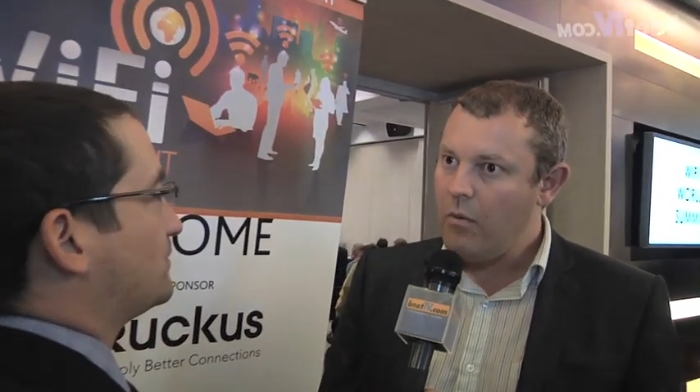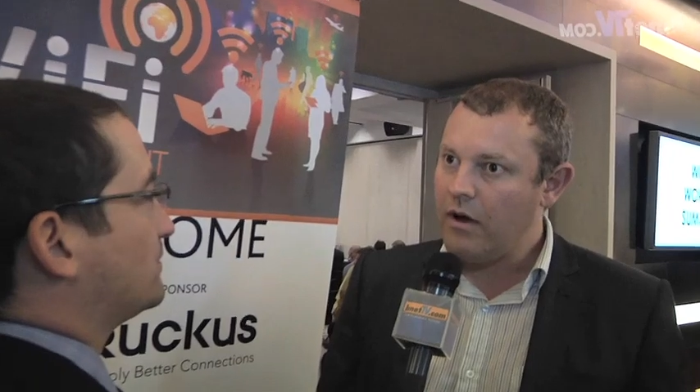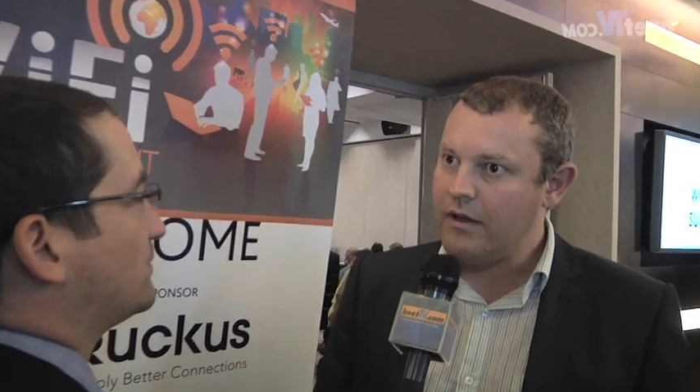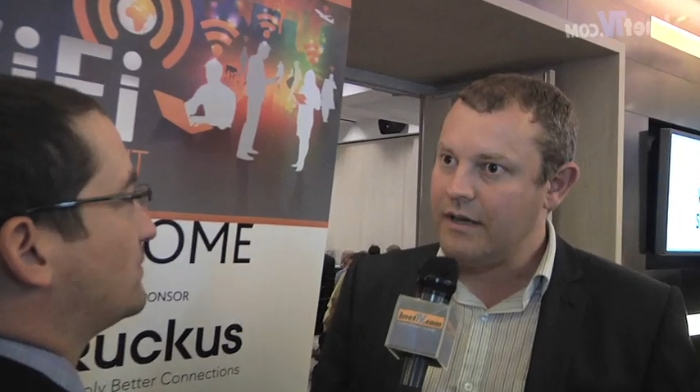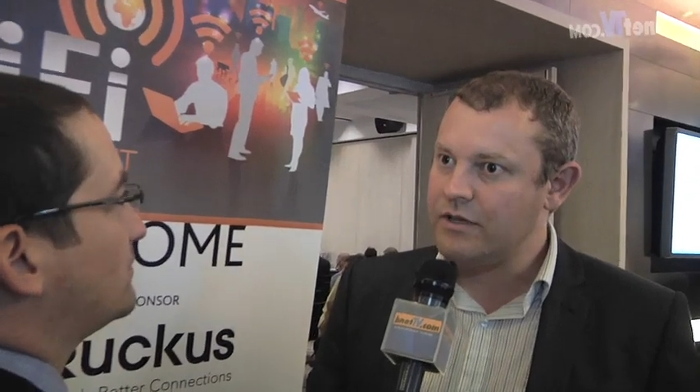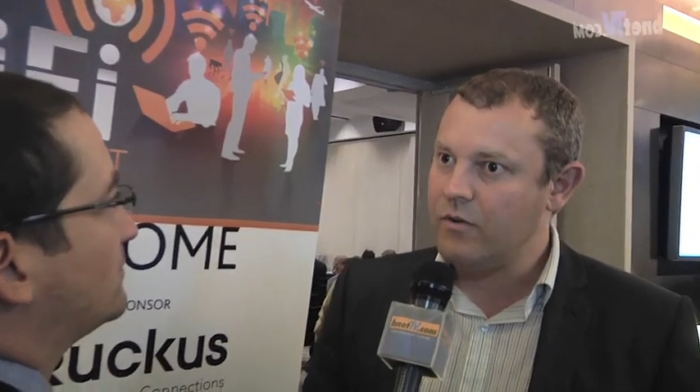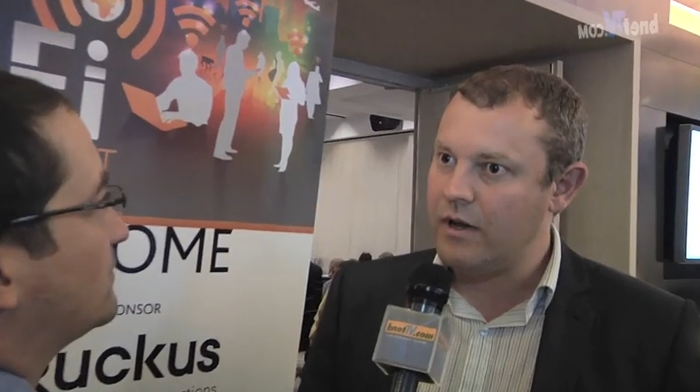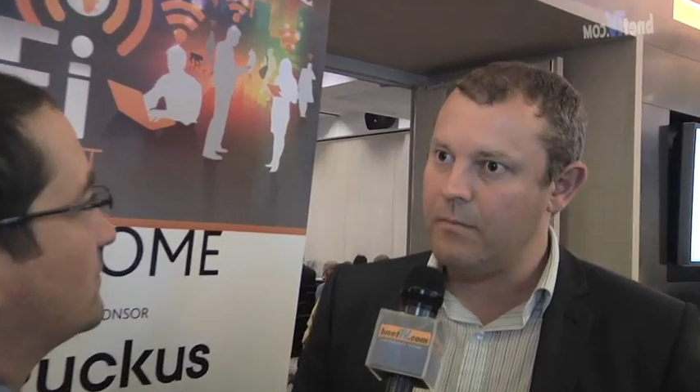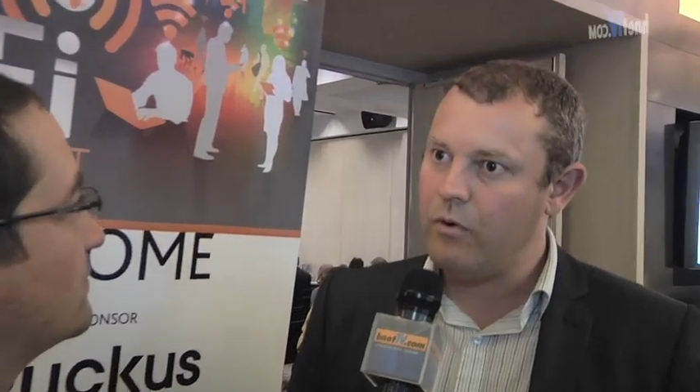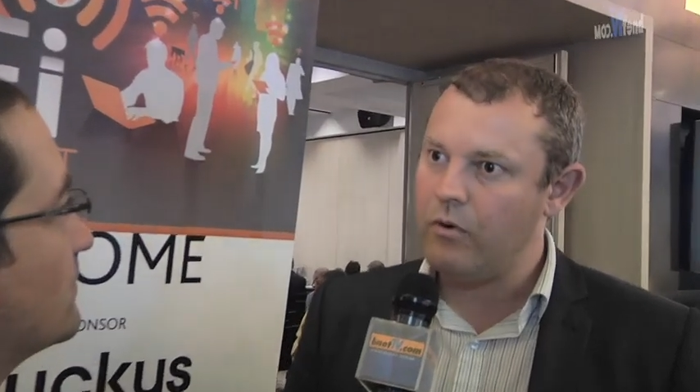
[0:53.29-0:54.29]
Well, I think it's
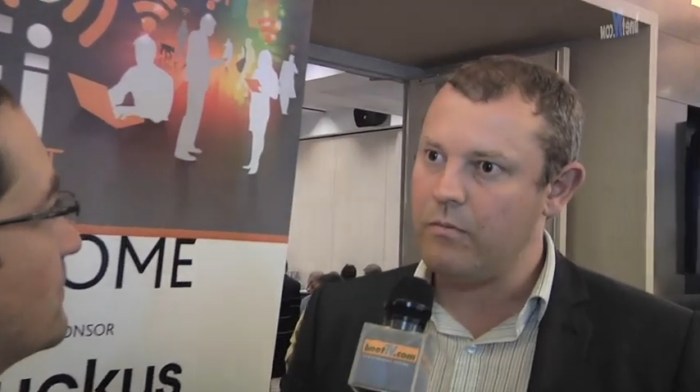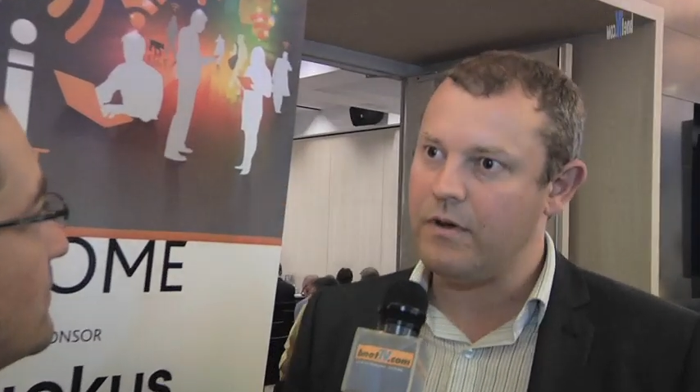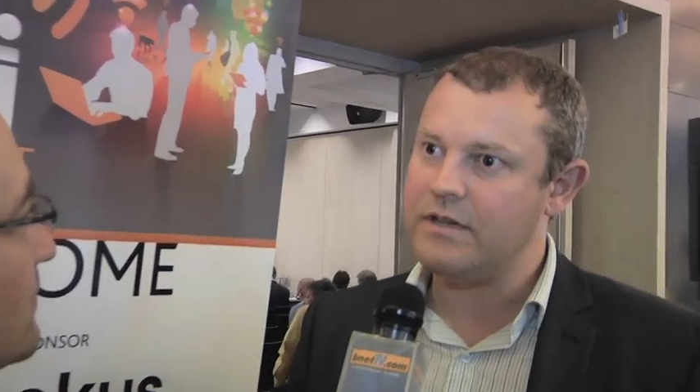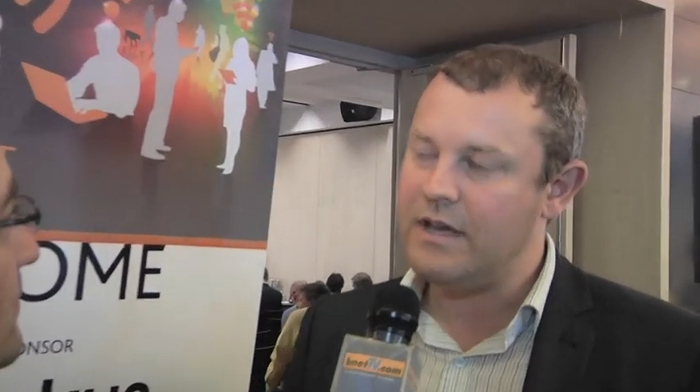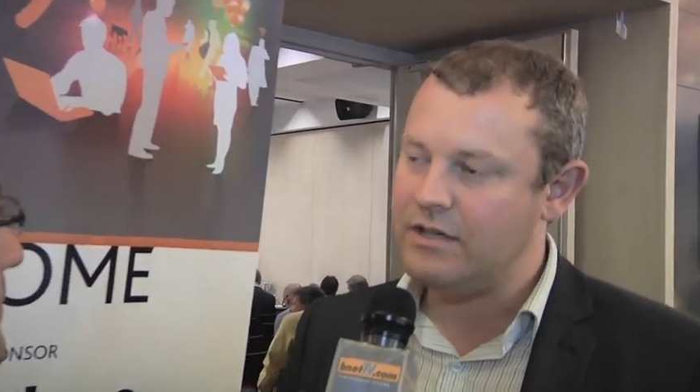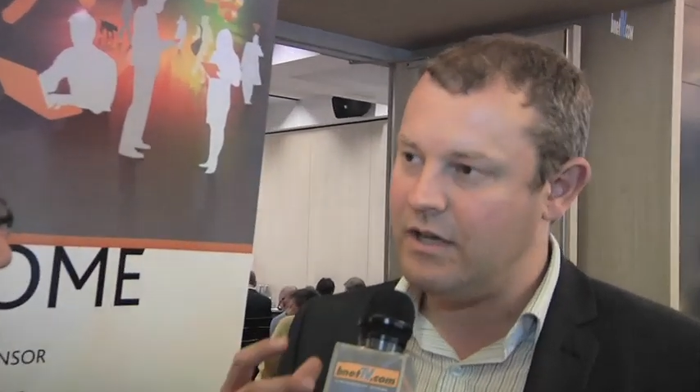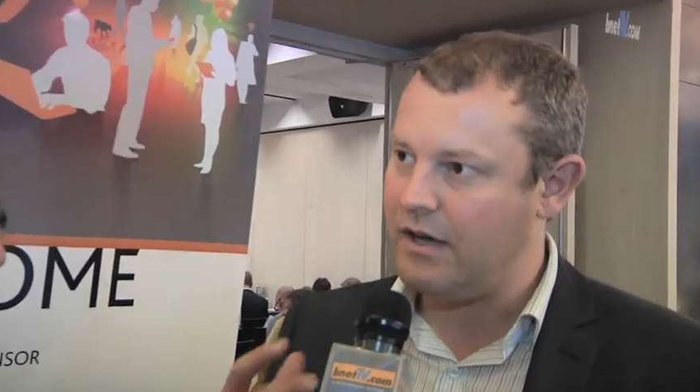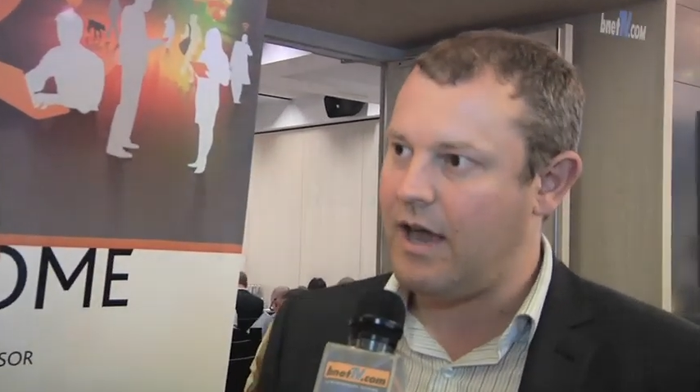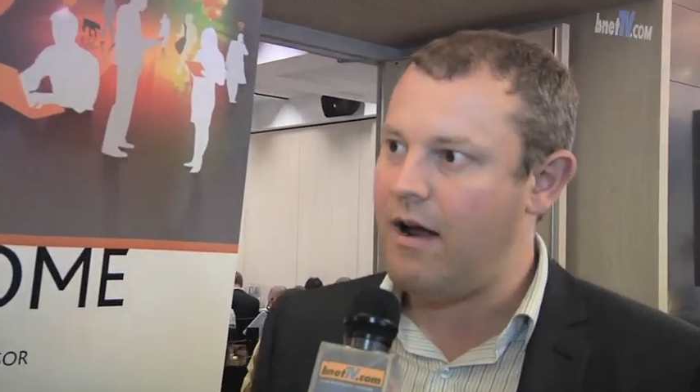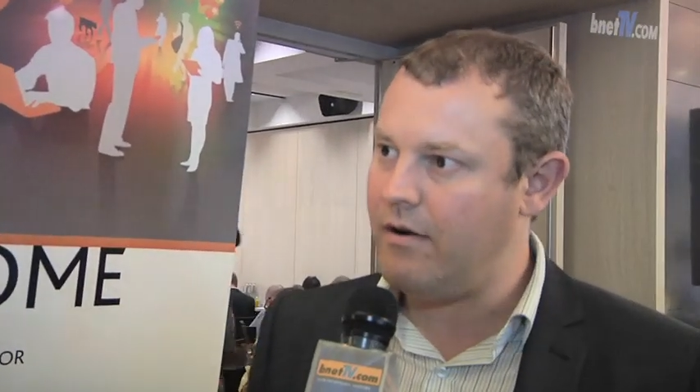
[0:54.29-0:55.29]
really important because actually
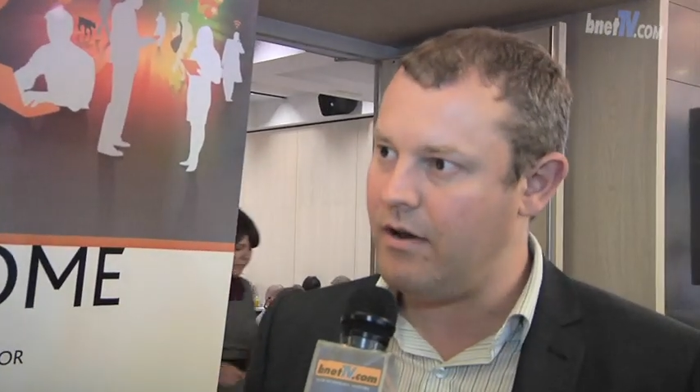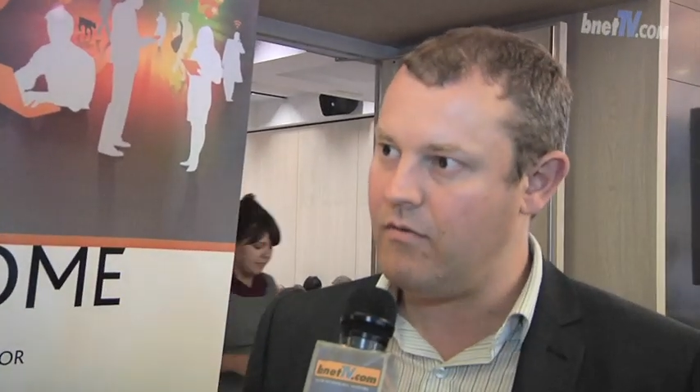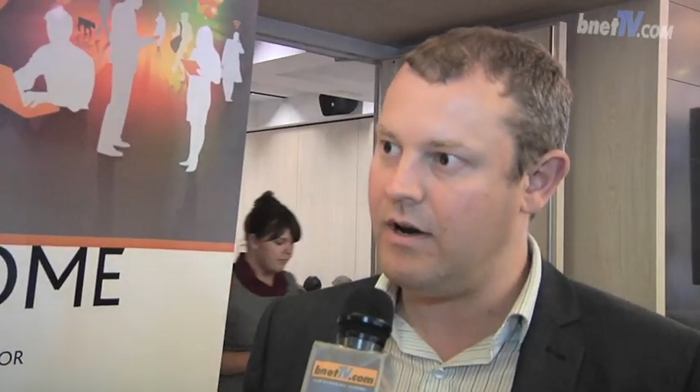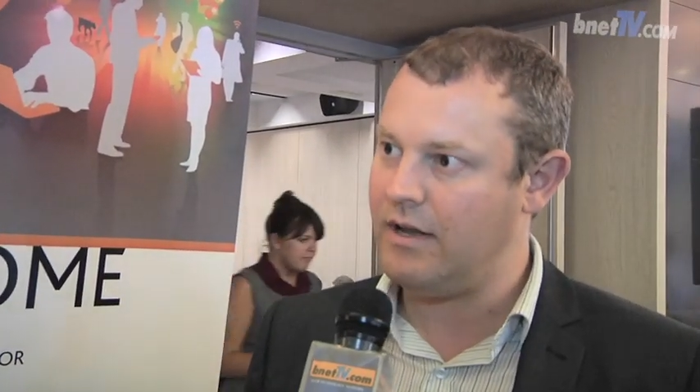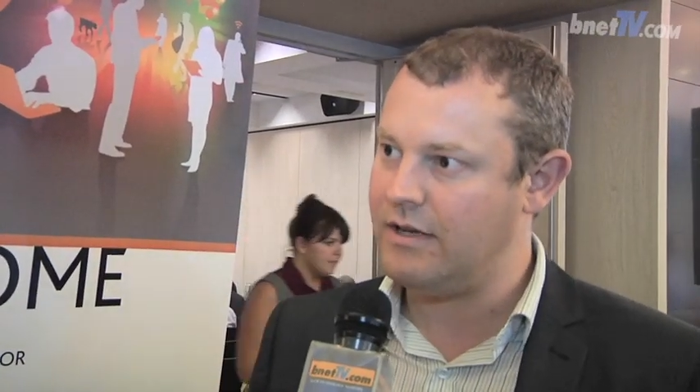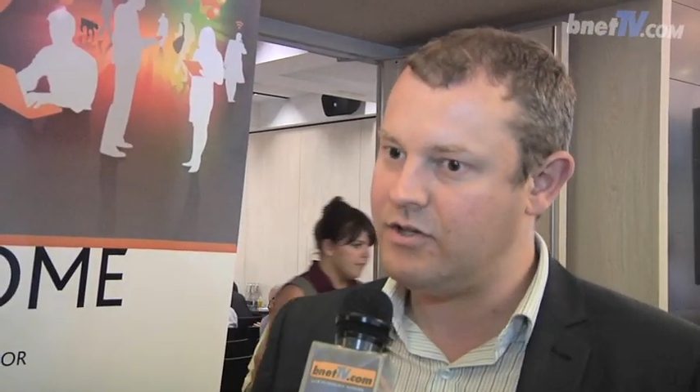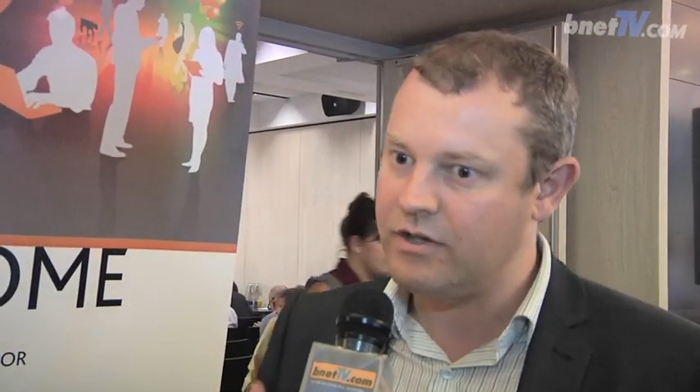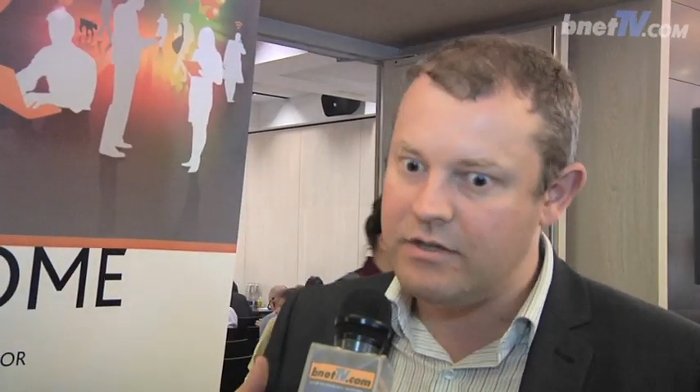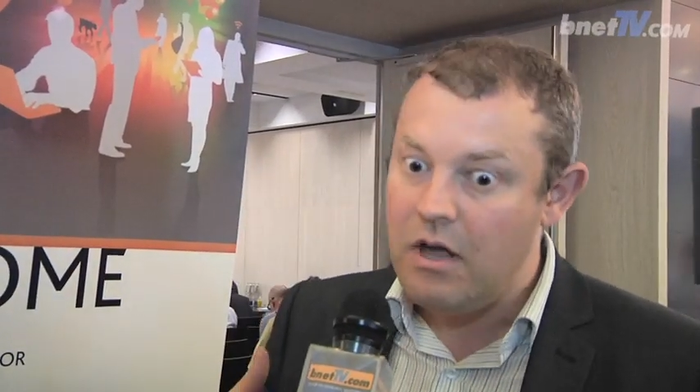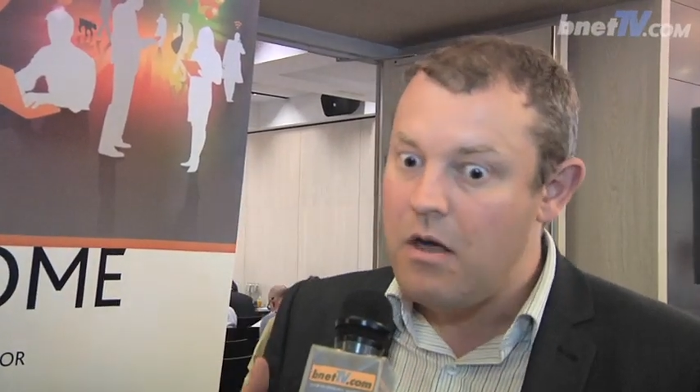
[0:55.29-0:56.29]
a carrier really is
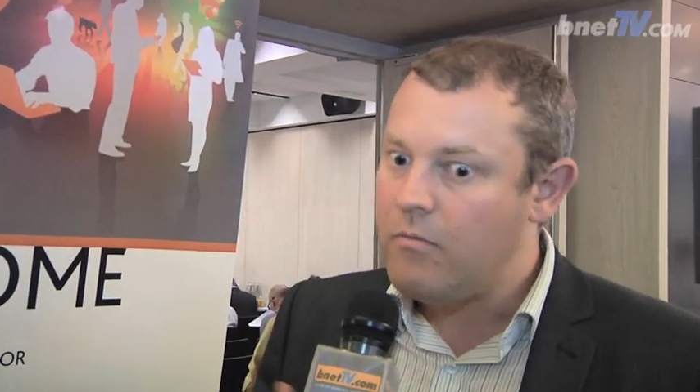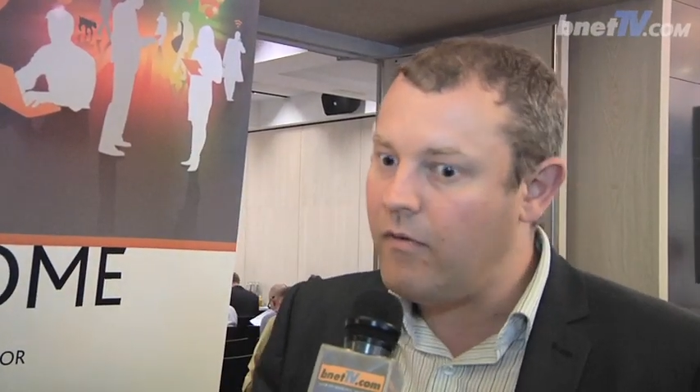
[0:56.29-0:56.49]
just